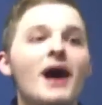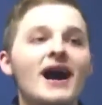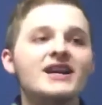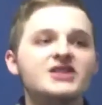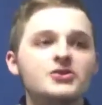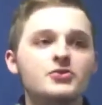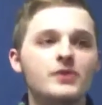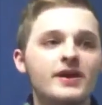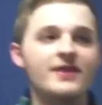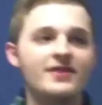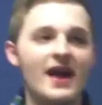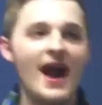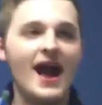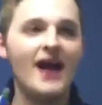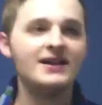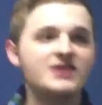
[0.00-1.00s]
by doing
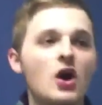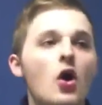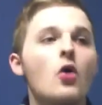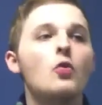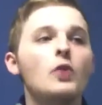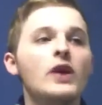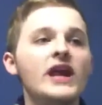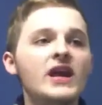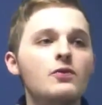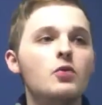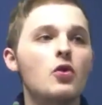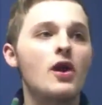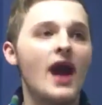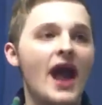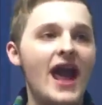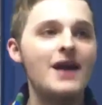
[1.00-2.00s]
that, we
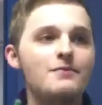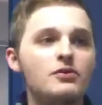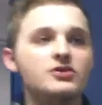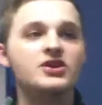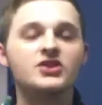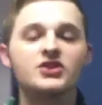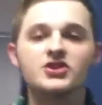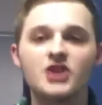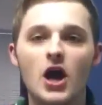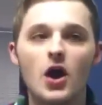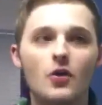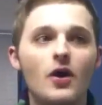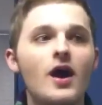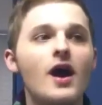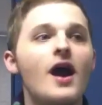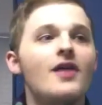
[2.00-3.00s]
were able to
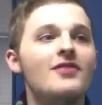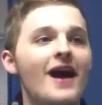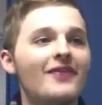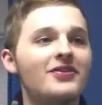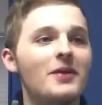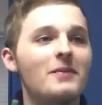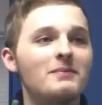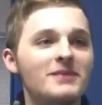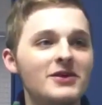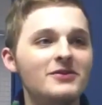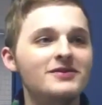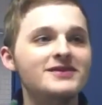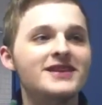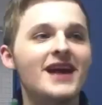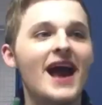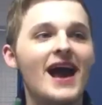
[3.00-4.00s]
show that the
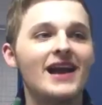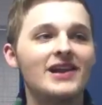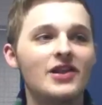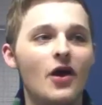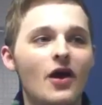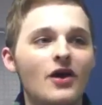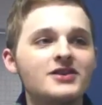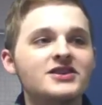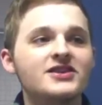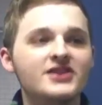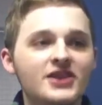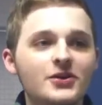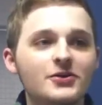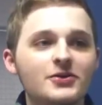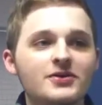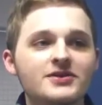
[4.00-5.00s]
mutants had lost
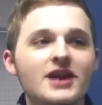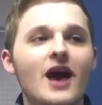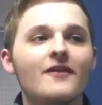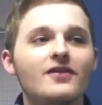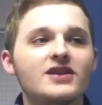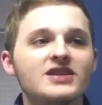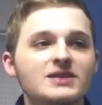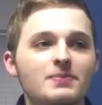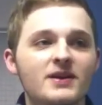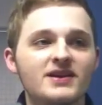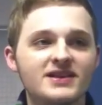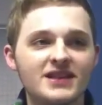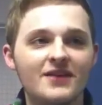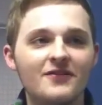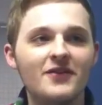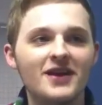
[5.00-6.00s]
use of a
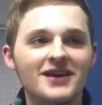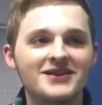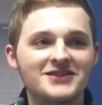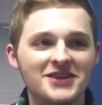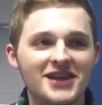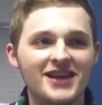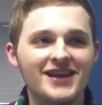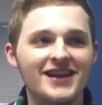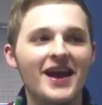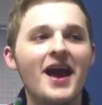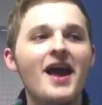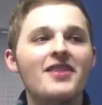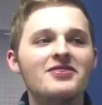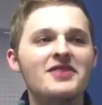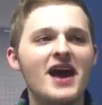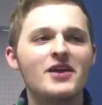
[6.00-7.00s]
specific gene
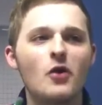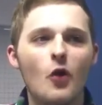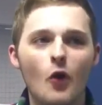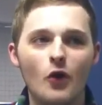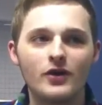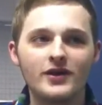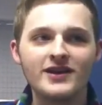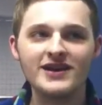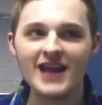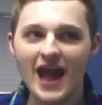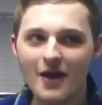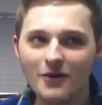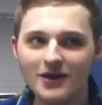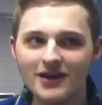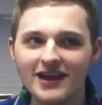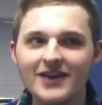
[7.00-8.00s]
that
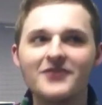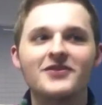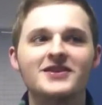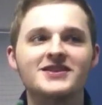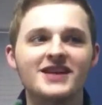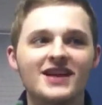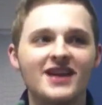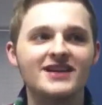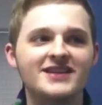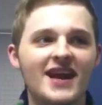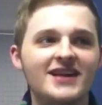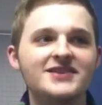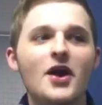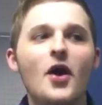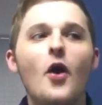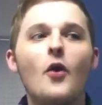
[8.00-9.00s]
ordinarily
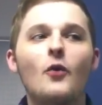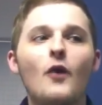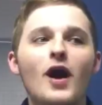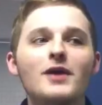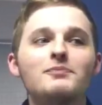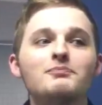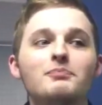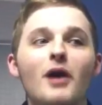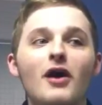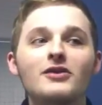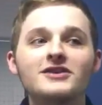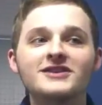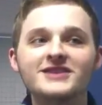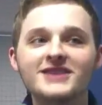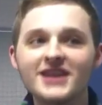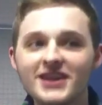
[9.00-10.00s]
facilitates one
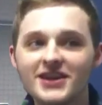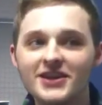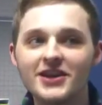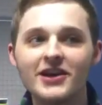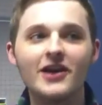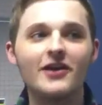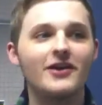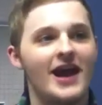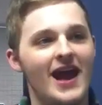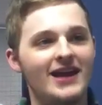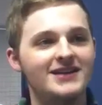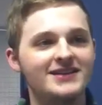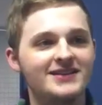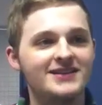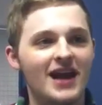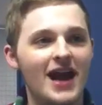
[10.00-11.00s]
particular
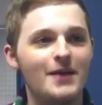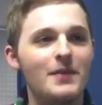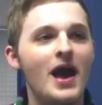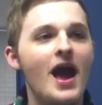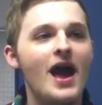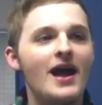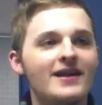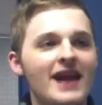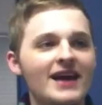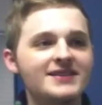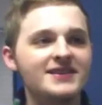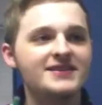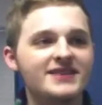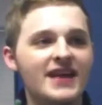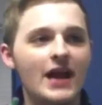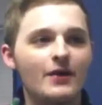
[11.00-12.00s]
enzyme
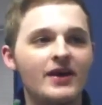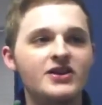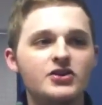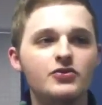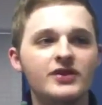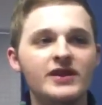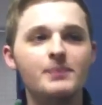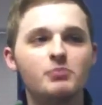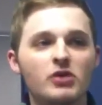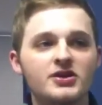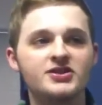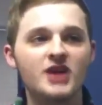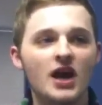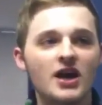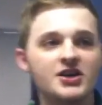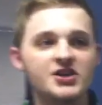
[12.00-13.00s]
necessary to the
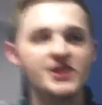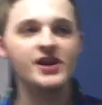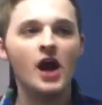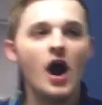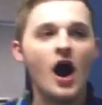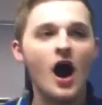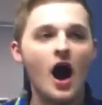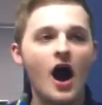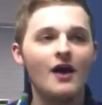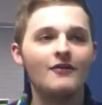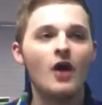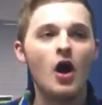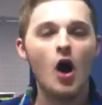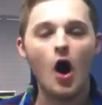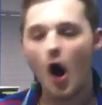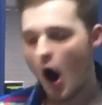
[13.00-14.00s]
production of
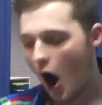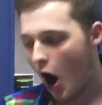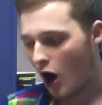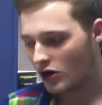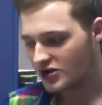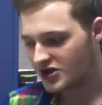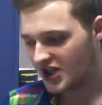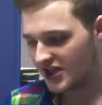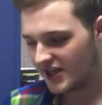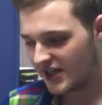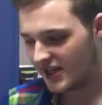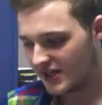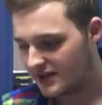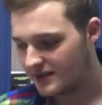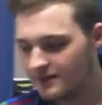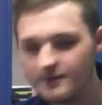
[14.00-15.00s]

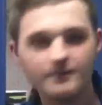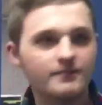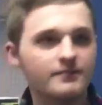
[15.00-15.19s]
arginine.